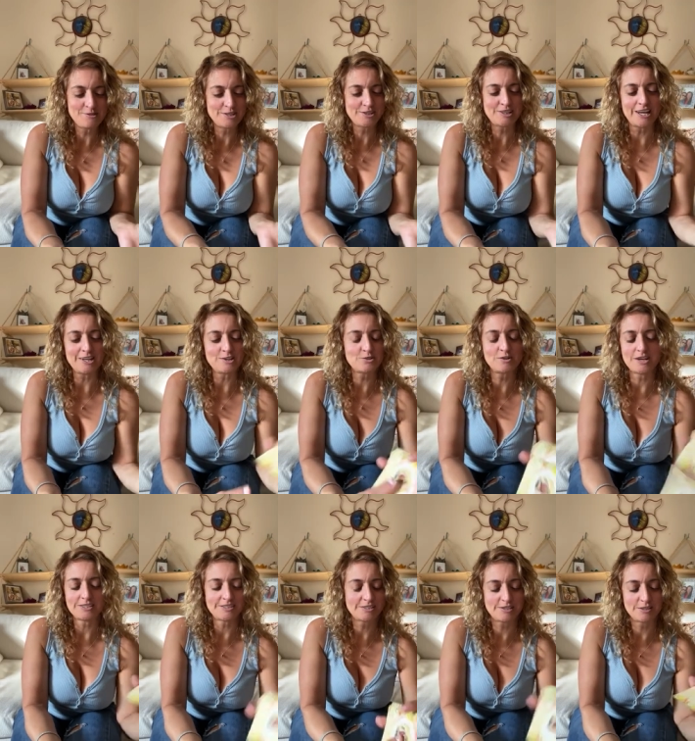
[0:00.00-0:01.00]
you just got to
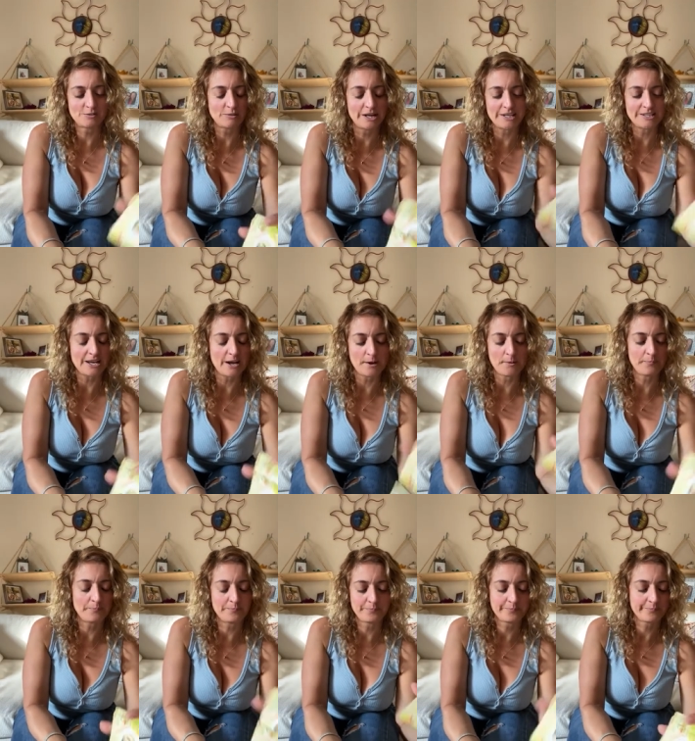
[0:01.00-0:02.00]
trust right
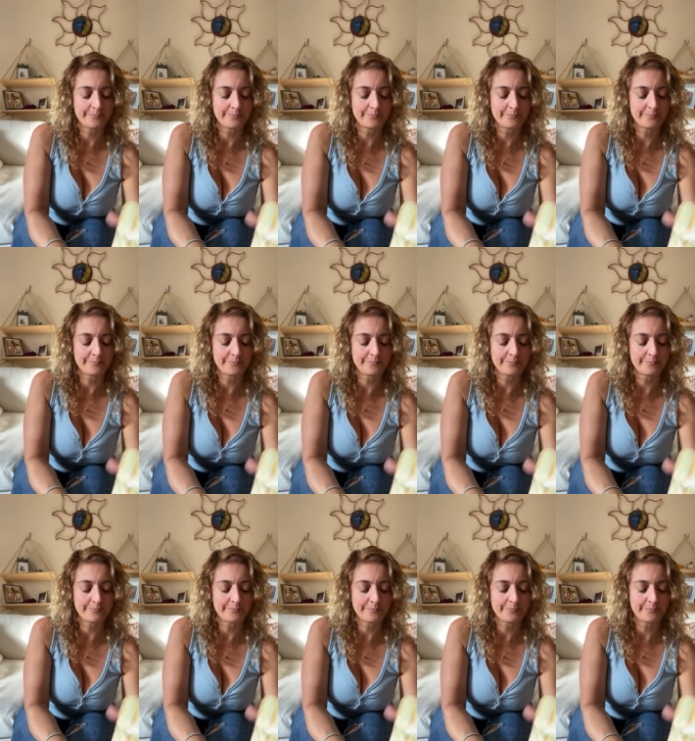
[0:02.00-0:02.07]
now.